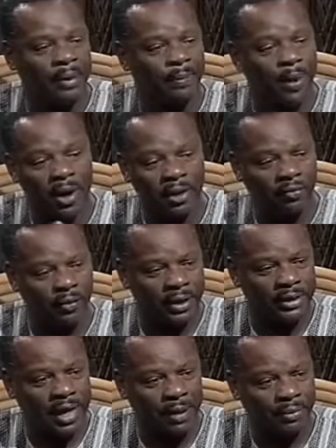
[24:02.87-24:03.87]
part of what
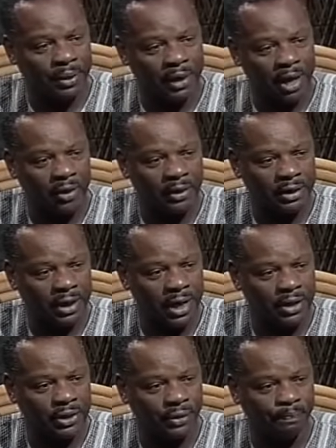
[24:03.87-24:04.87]
has happened in our
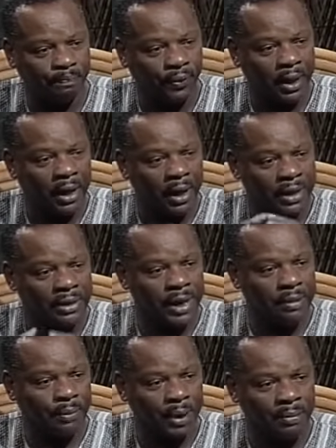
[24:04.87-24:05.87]
education is
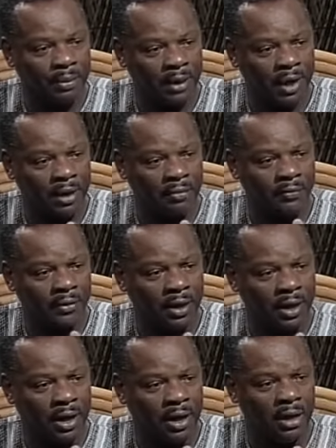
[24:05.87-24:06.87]
that people have
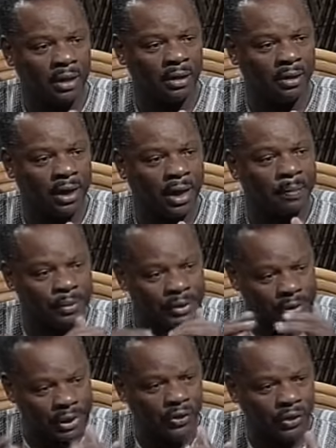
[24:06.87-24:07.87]
the
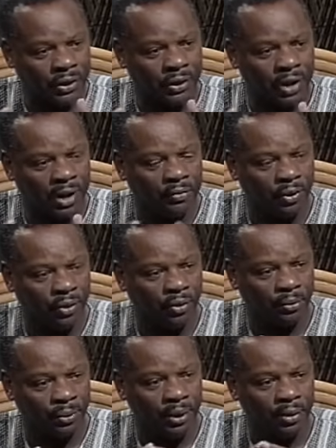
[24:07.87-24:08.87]
imposition of the
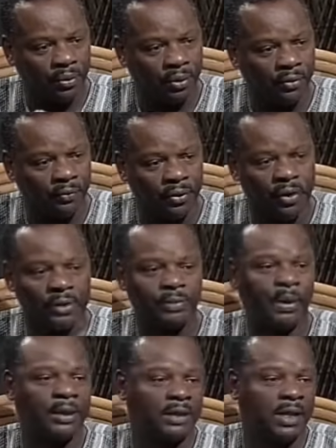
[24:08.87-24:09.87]
European worldview has
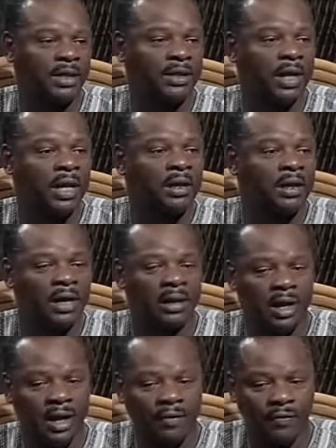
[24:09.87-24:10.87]
been such that
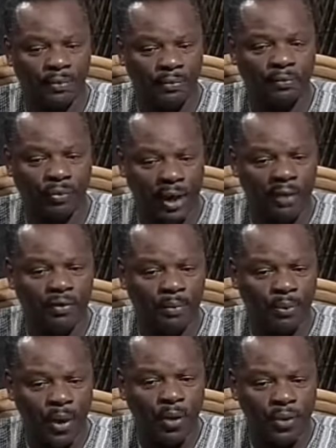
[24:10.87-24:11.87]
they have
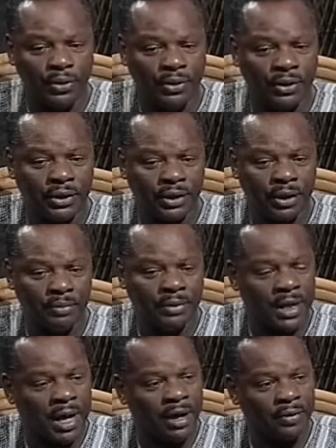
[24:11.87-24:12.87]
imposed
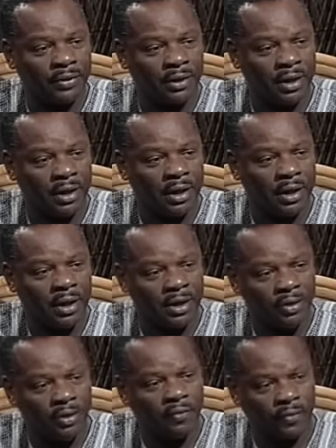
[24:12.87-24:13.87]
themselves in a
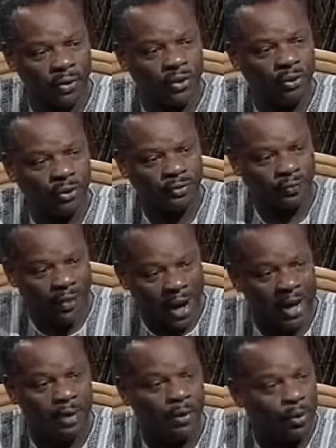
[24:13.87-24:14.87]
universal
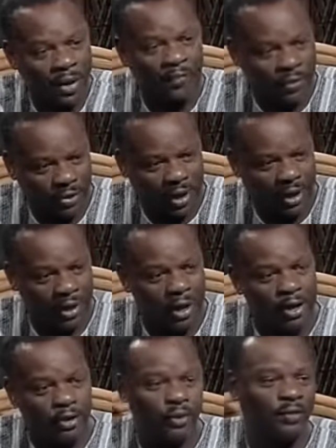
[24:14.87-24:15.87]
frame on everything.
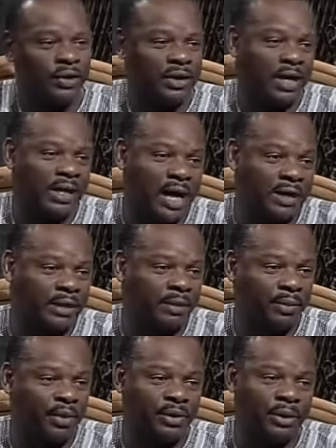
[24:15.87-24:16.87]
So if you say classical
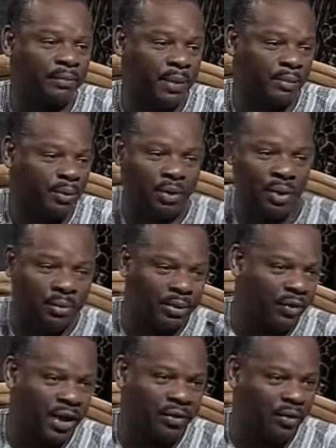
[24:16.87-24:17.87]
music, people
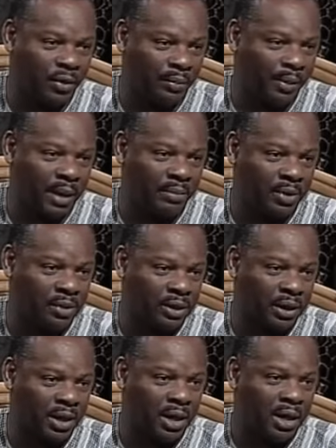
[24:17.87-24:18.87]
normally think of European
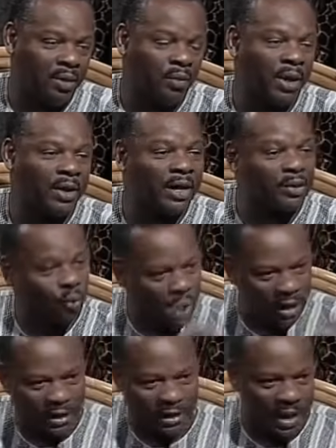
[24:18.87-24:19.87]
music. Well, that's
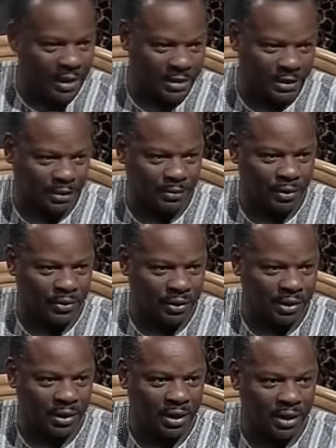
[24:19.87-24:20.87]
one classical
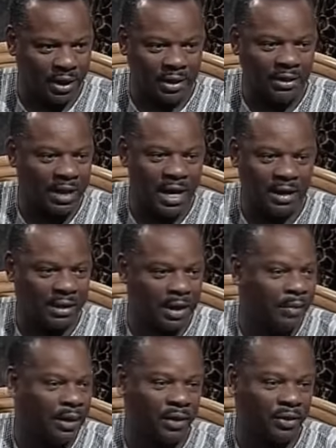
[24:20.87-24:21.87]
music. It's not.
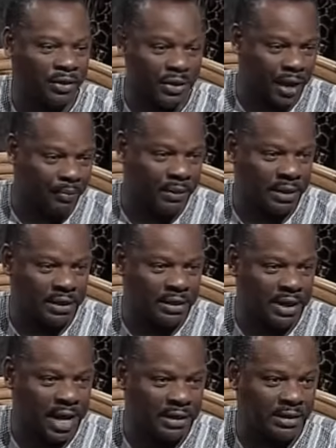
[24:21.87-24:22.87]
I mean, there's Japanese
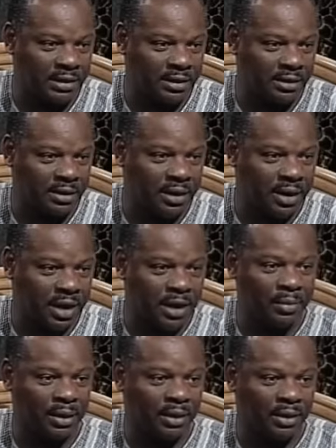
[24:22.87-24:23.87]
classical.
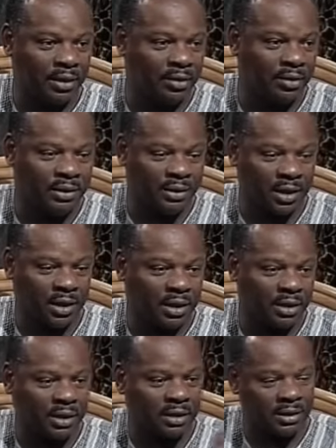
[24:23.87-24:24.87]
I mean, there's
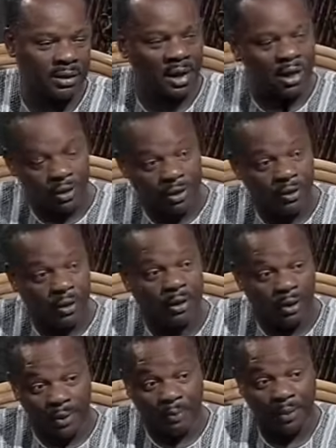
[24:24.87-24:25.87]

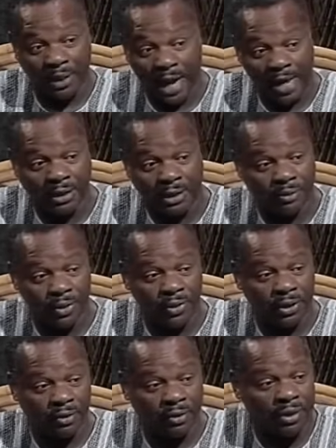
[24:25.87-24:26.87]
the classical
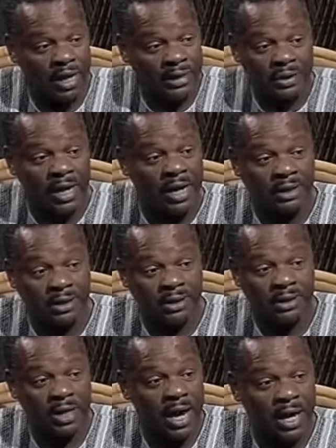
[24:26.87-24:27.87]
music of the United States
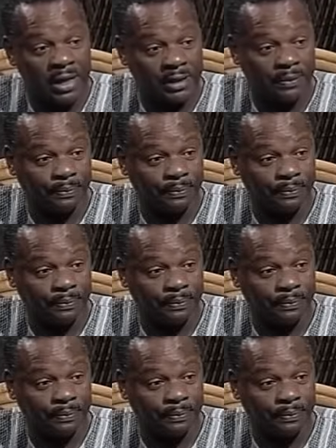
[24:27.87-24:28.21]
is jazz.